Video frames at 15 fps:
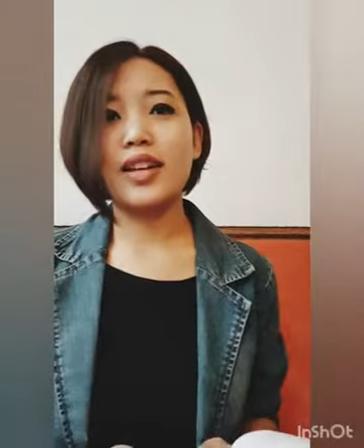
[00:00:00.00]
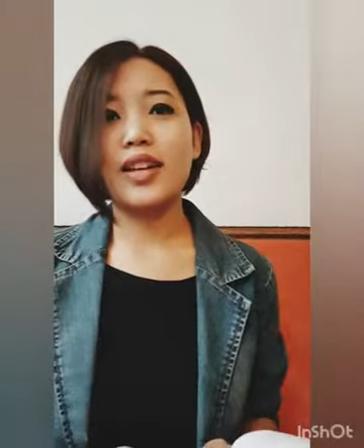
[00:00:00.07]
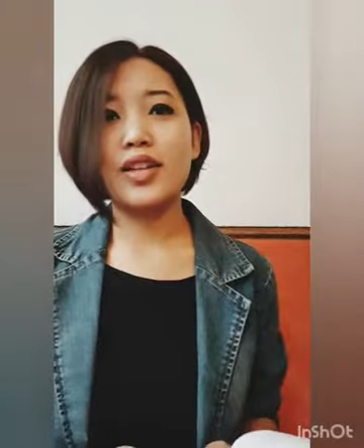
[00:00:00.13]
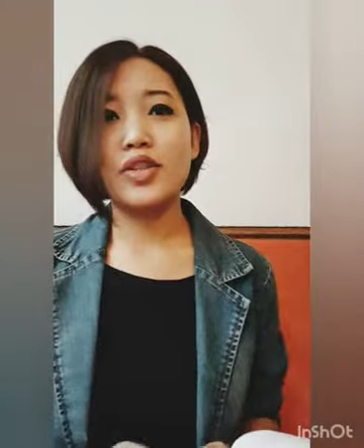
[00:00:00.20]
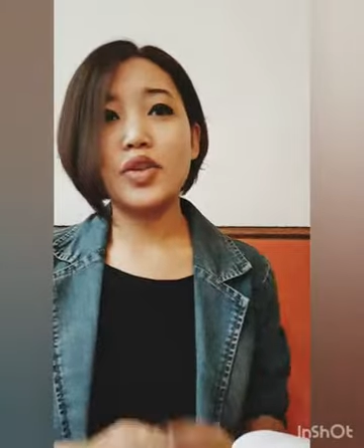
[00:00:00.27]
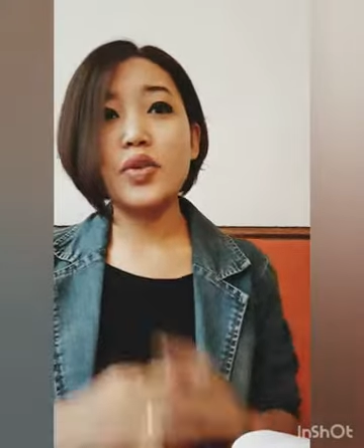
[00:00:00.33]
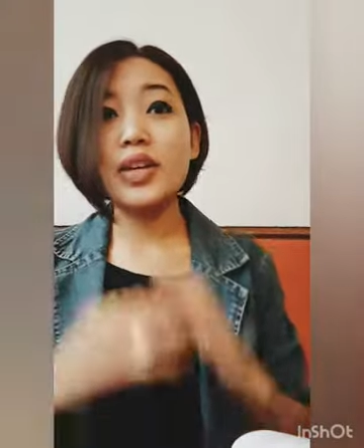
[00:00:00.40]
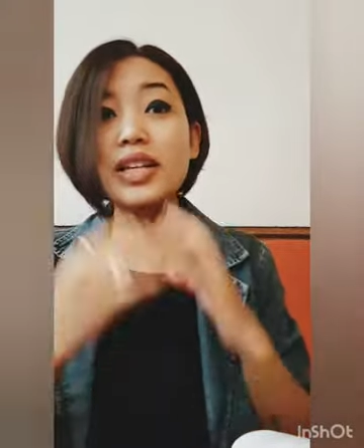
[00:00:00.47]

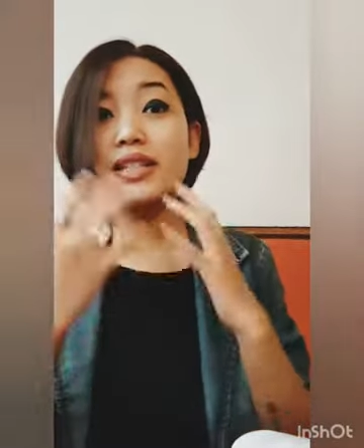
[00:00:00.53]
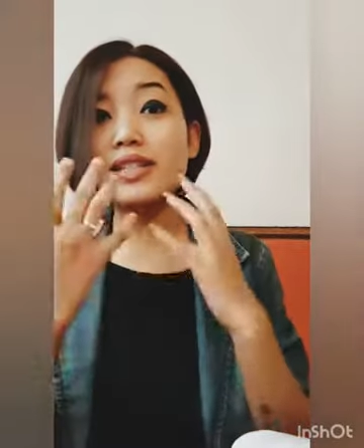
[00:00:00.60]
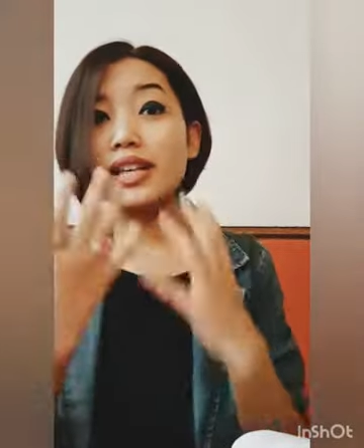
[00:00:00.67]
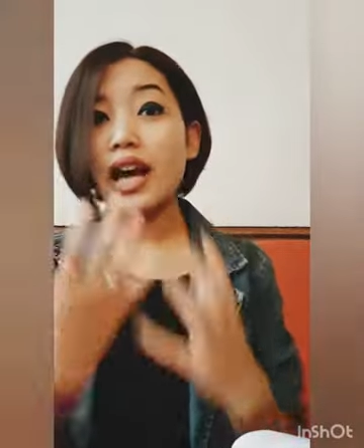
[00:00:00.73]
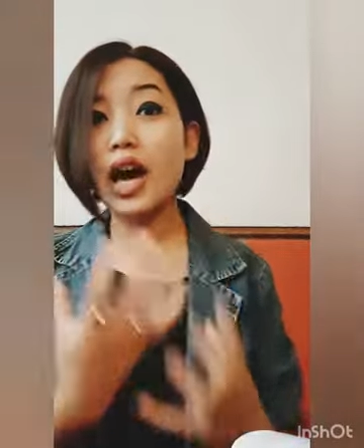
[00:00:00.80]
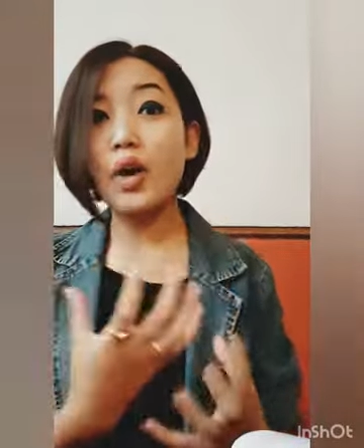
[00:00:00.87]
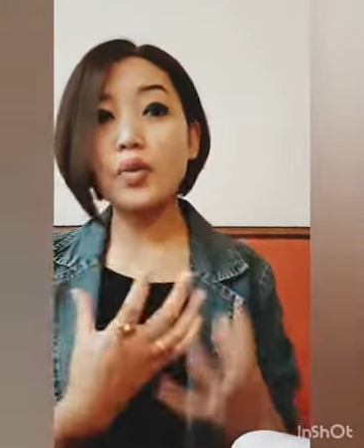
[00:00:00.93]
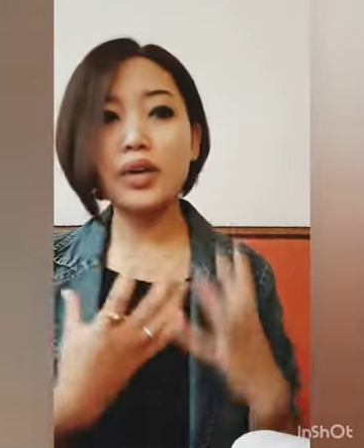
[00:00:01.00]
So you can see
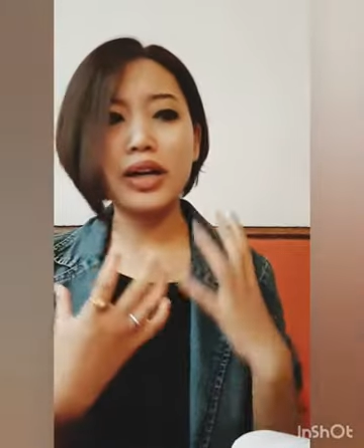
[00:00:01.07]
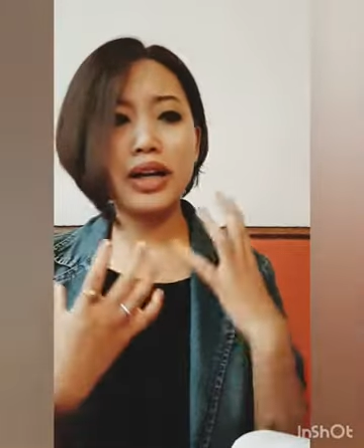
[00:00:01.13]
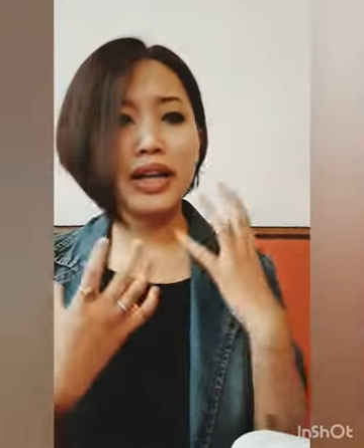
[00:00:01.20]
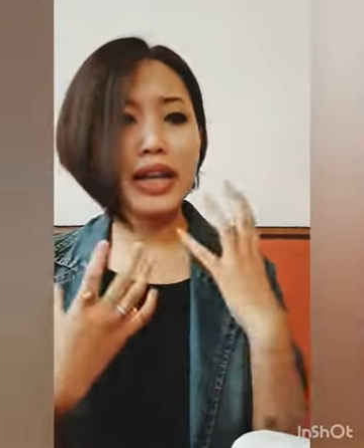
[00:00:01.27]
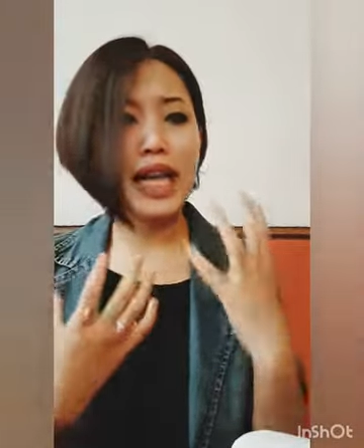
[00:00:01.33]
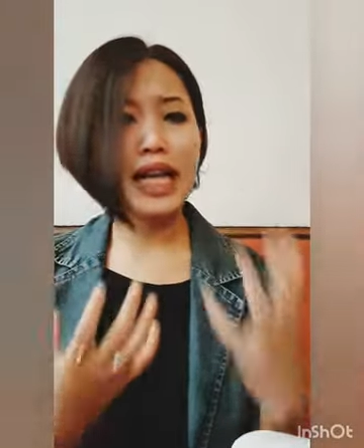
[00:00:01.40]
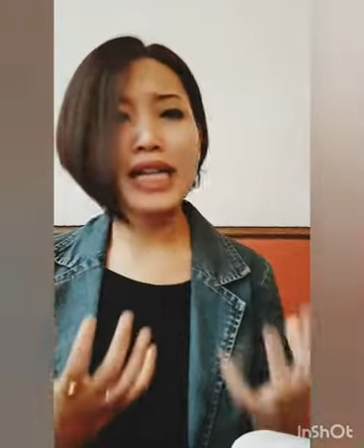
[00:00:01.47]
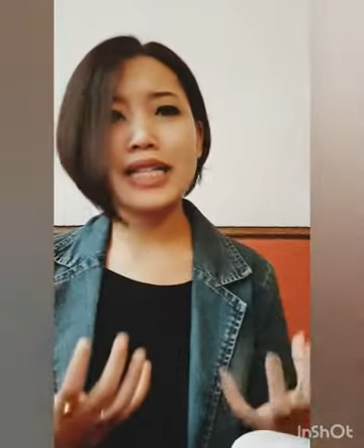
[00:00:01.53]
how
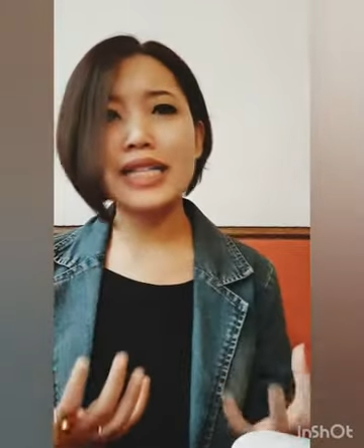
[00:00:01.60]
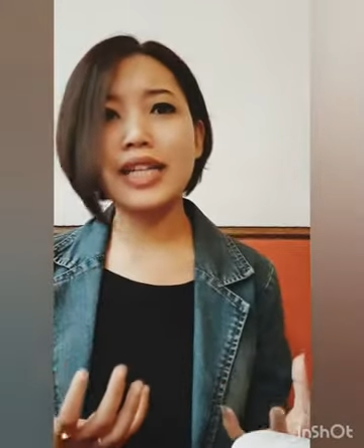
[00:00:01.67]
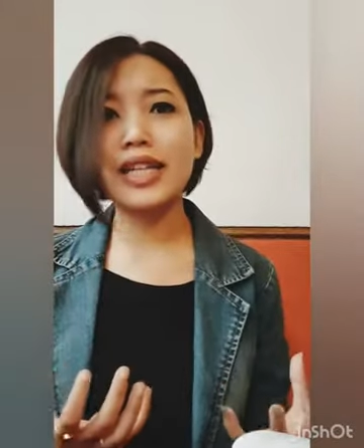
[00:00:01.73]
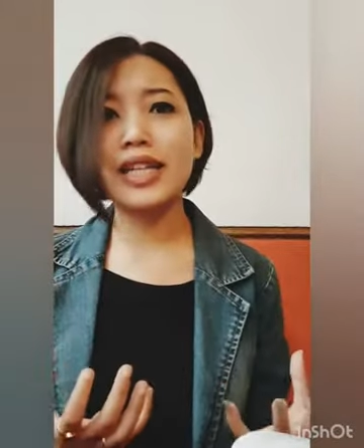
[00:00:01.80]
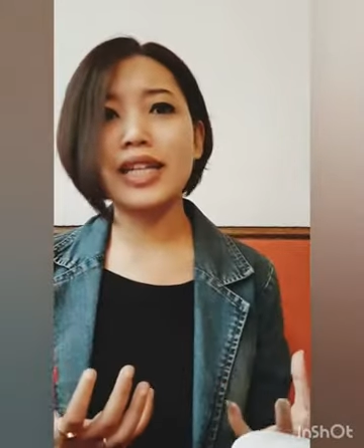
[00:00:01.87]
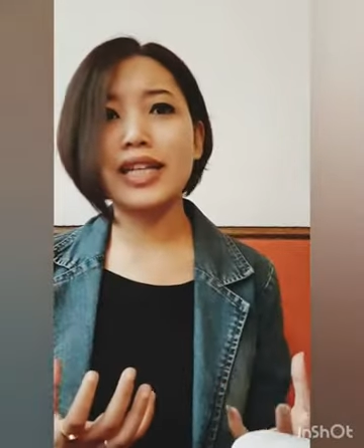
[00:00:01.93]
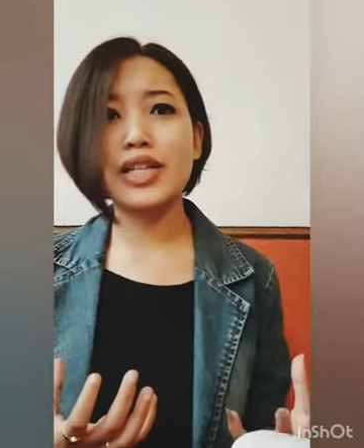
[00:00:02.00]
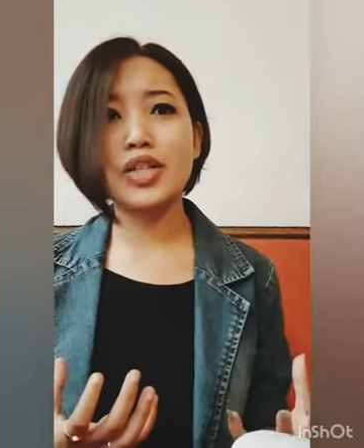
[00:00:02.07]
connected
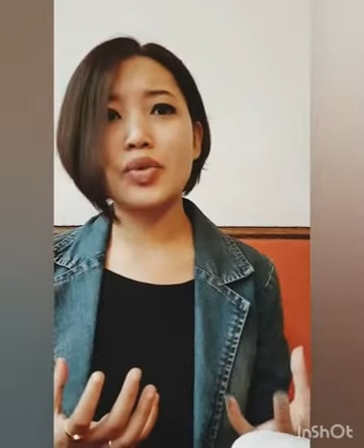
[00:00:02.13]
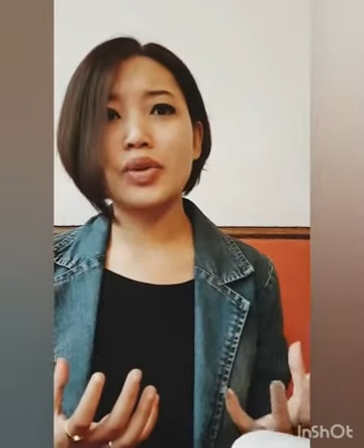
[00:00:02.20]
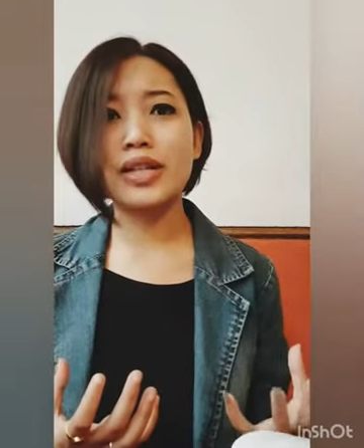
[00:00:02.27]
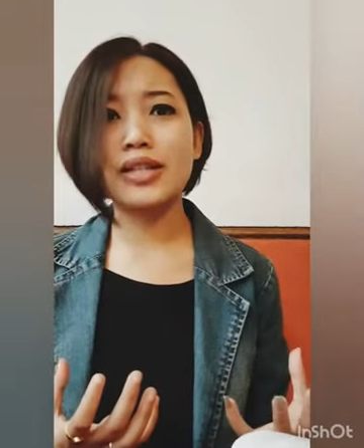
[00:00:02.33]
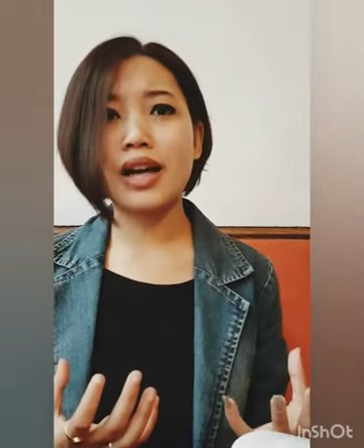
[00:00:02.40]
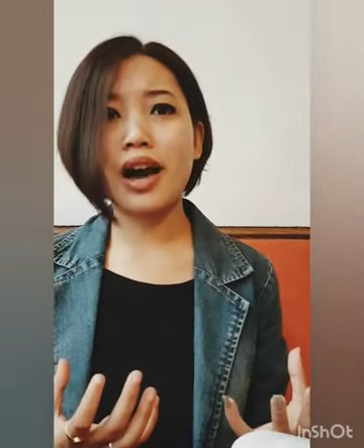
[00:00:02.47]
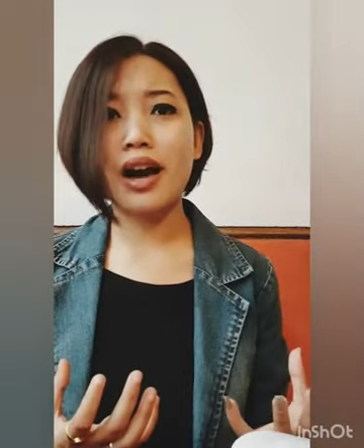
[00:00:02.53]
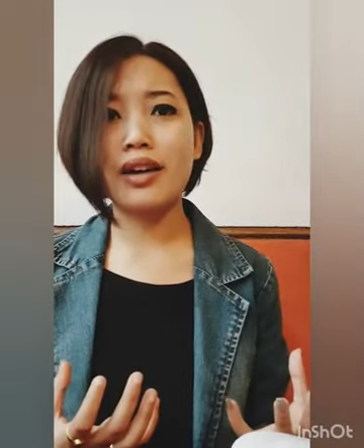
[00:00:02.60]
he is to
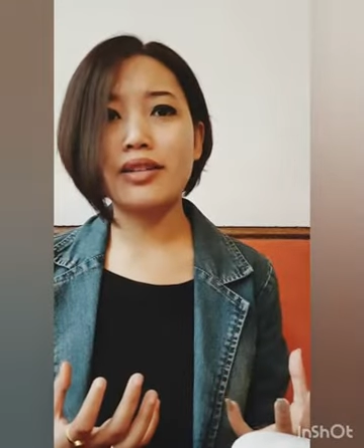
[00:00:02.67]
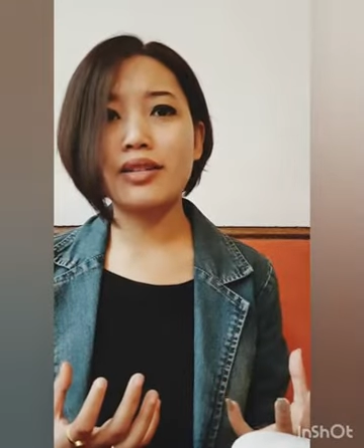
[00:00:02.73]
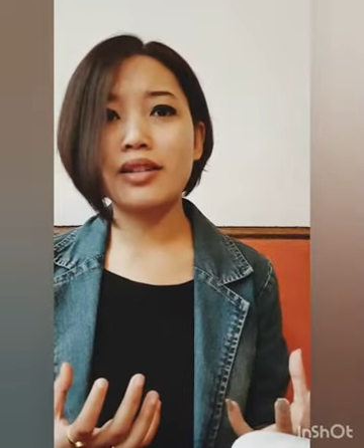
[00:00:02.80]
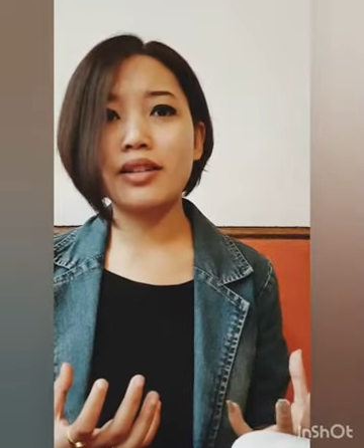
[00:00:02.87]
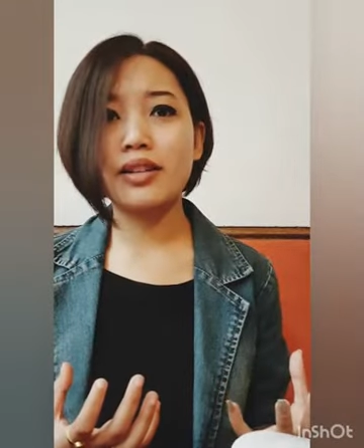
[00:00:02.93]
his art.